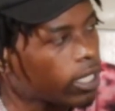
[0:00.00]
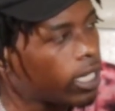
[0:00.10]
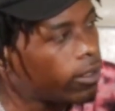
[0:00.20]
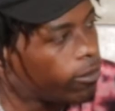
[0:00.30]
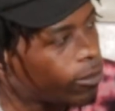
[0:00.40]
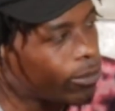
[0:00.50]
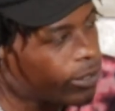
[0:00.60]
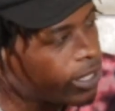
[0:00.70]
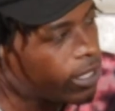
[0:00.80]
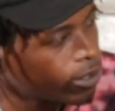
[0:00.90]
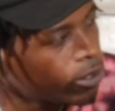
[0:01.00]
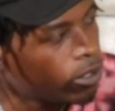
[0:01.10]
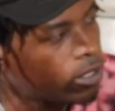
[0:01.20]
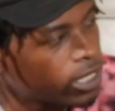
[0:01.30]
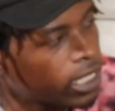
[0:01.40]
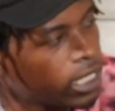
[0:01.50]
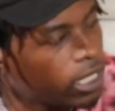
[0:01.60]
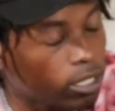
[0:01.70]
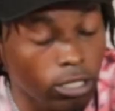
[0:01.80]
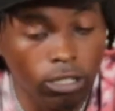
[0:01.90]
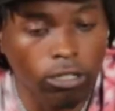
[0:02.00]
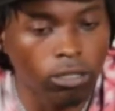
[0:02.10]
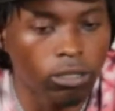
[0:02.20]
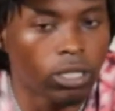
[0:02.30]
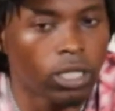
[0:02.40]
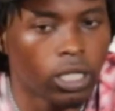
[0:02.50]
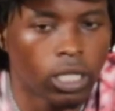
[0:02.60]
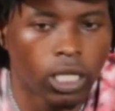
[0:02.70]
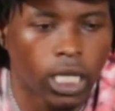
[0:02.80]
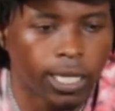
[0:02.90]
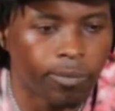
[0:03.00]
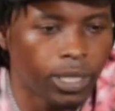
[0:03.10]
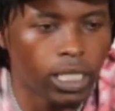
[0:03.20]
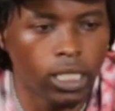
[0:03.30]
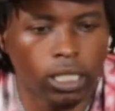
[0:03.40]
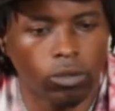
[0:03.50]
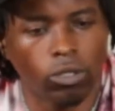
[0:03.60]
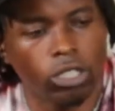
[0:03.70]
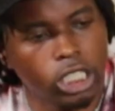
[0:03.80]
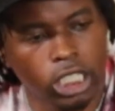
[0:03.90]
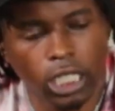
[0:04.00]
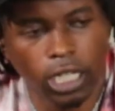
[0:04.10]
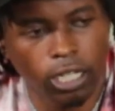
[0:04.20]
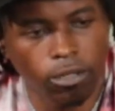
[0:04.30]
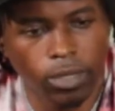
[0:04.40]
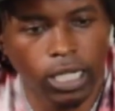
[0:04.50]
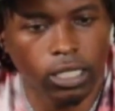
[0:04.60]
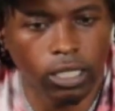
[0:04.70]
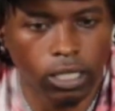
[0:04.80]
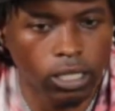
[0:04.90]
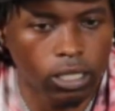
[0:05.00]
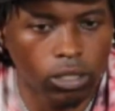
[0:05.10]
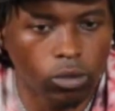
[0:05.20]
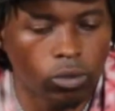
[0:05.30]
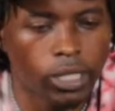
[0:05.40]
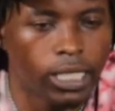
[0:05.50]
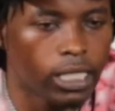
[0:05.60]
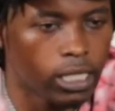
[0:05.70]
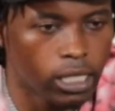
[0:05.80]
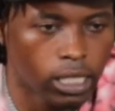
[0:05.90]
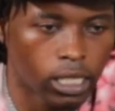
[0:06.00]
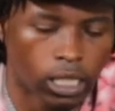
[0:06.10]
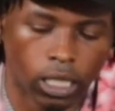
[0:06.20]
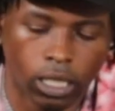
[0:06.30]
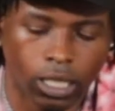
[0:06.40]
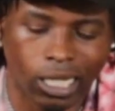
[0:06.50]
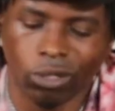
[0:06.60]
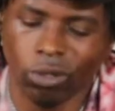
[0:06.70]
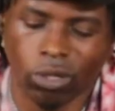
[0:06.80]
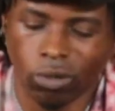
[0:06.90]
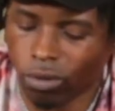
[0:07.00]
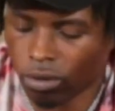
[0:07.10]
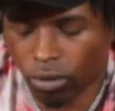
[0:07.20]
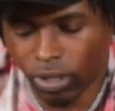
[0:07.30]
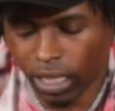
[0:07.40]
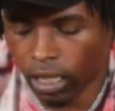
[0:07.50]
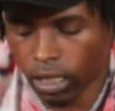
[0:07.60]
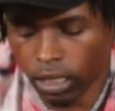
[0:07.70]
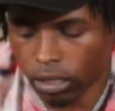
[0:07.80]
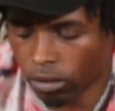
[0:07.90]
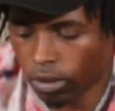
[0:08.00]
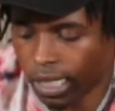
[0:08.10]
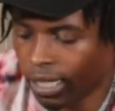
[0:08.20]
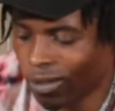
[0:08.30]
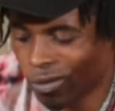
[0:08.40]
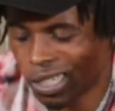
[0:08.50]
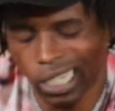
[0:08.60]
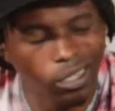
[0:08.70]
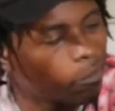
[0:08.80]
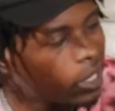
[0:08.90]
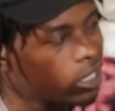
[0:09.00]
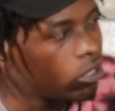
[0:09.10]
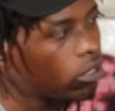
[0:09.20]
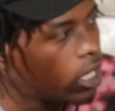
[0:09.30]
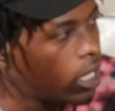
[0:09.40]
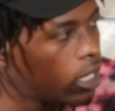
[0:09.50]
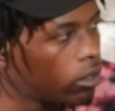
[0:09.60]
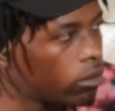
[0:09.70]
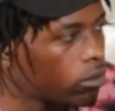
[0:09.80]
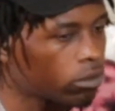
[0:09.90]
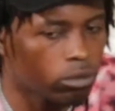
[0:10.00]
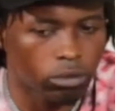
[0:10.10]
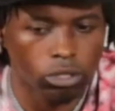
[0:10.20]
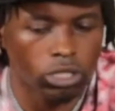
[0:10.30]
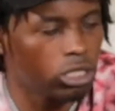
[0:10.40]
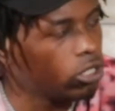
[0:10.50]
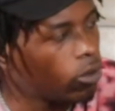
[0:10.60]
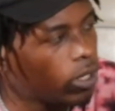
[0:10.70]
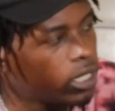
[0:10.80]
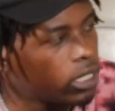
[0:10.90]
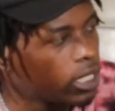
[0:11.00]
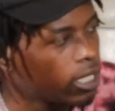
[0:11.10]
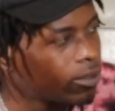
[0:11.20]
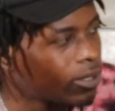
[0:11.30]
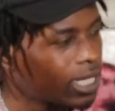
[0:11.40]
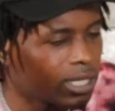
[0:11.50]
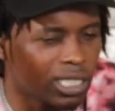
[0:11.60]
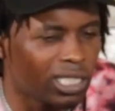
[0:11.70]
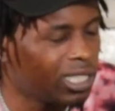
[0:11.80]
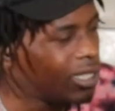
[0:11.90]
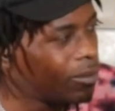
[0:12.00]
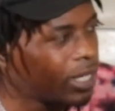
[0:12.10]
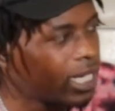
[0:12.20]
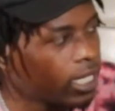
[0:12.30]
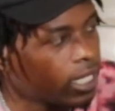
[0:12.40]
Like, for real, you know what I'm saying? Love and money and want to see everybody win. Like, you know, with any place, you gonna have the situation that around good and bad.